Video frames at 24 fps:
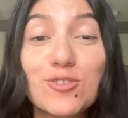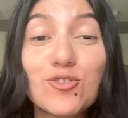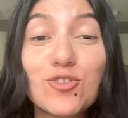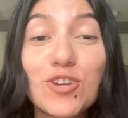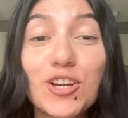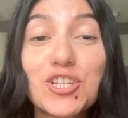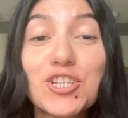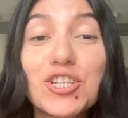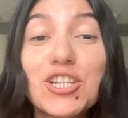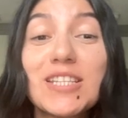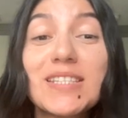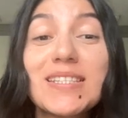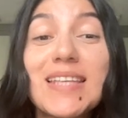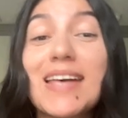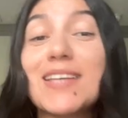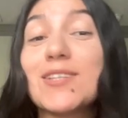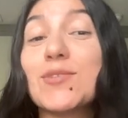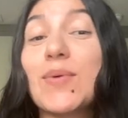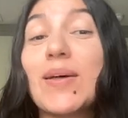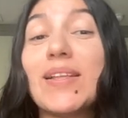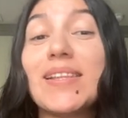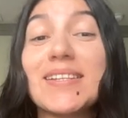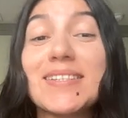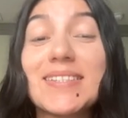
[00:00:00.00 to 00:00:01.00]
instructions
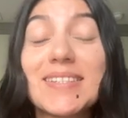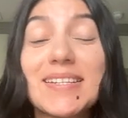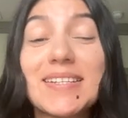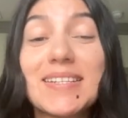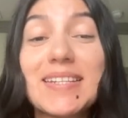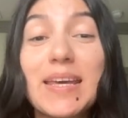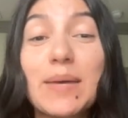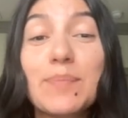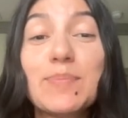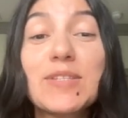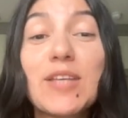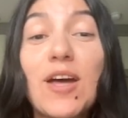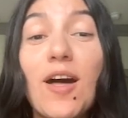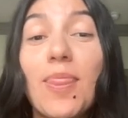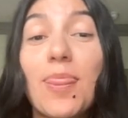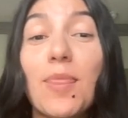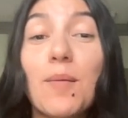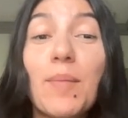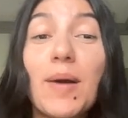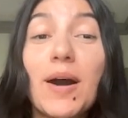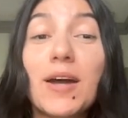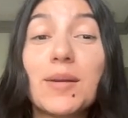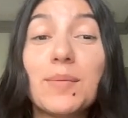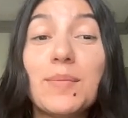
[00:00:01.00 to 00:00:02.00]
as well as the tips on
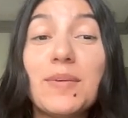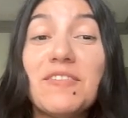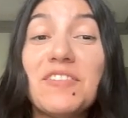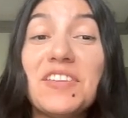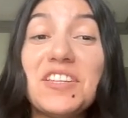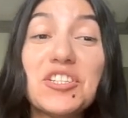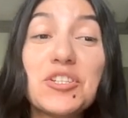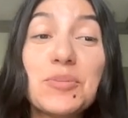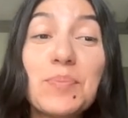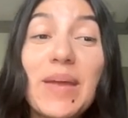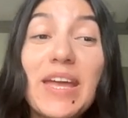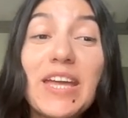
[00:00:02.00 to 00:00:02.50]
the bottom of each